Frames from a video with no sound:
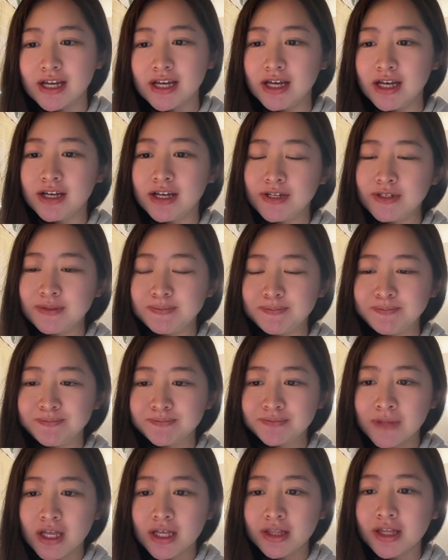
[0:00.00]

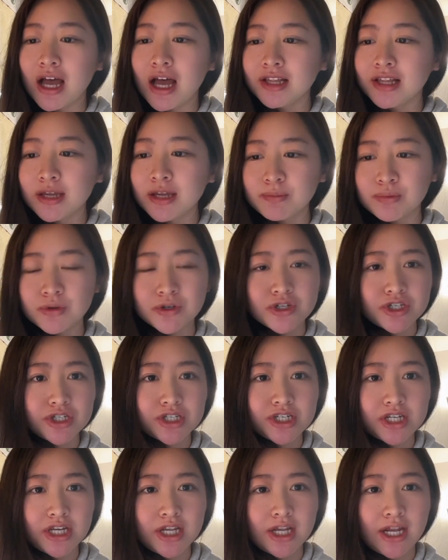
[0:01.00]
The online
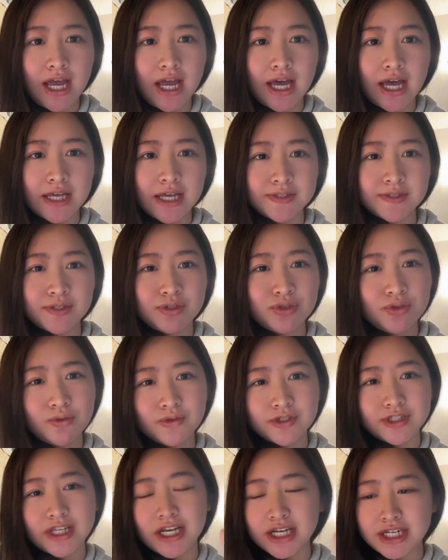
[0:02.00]
portion has two
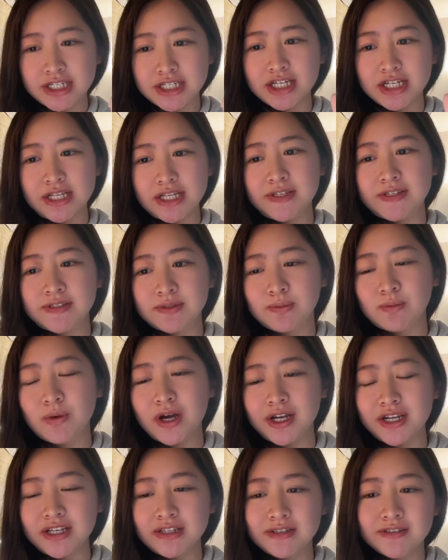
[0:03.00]
sections.
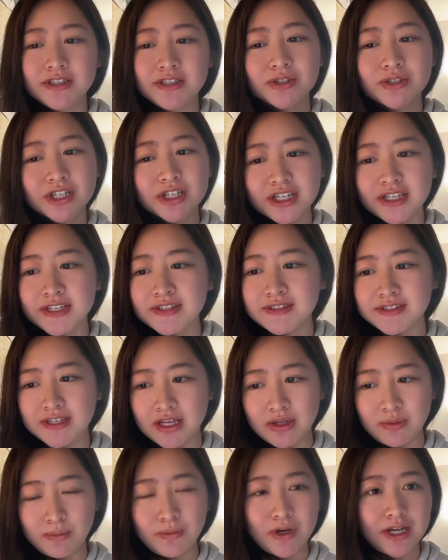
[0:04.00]
One is synchronous
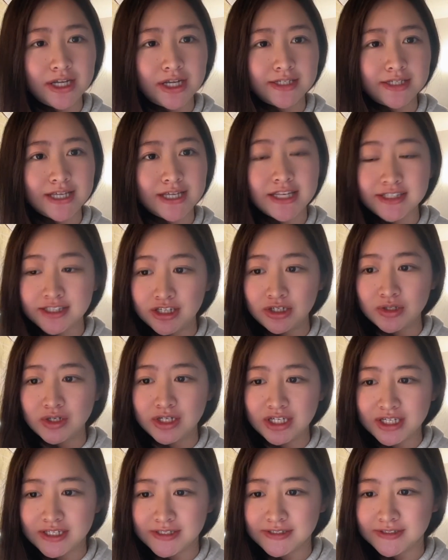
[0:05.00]
and one is
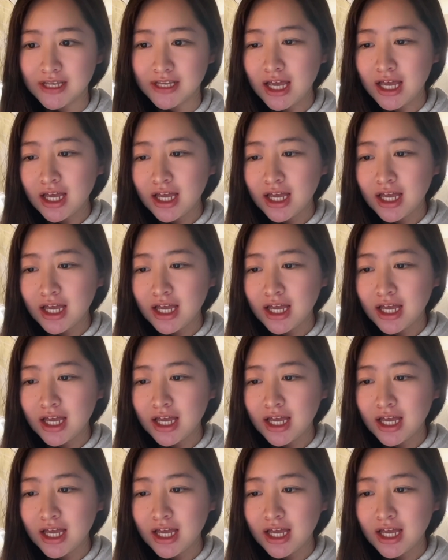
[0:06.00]
asynchronous.